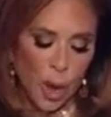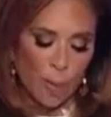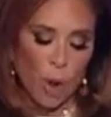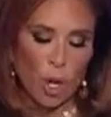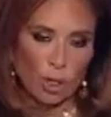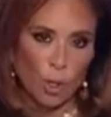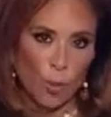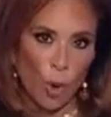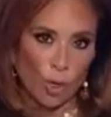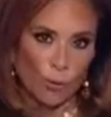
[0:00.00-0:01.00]

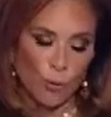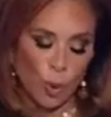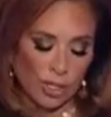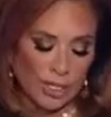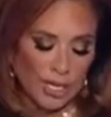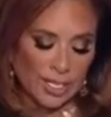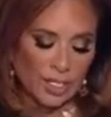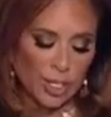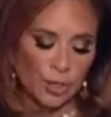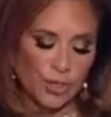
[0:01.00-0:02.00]
Baltimore, 49
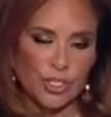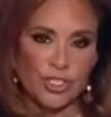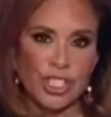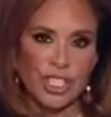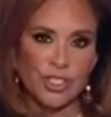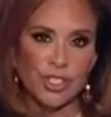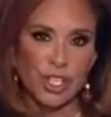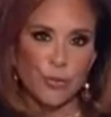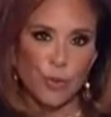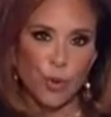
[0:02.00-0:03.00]
years. And
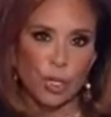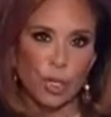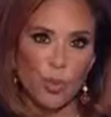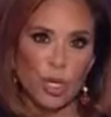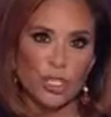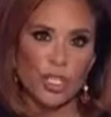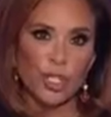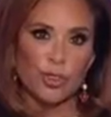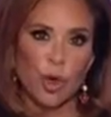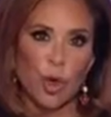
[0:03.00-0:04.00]
D.C., 41
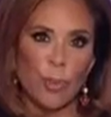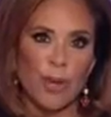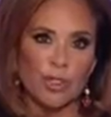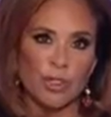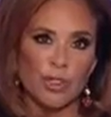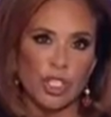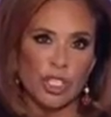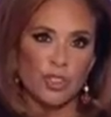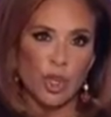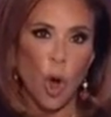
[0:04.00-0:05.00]
years. All major
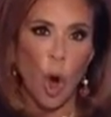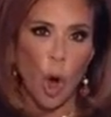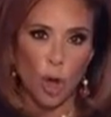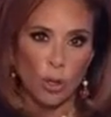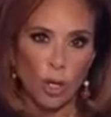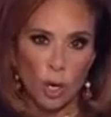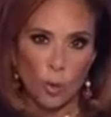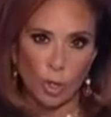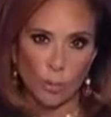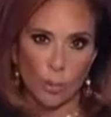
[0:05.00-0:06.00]
cities, all
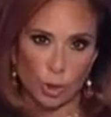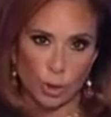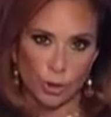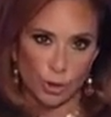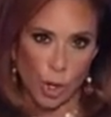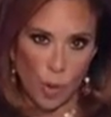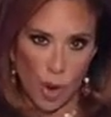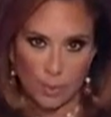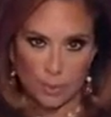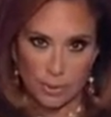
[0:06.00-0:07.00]
where murders go
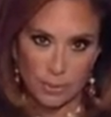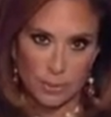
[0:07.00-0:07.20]
up.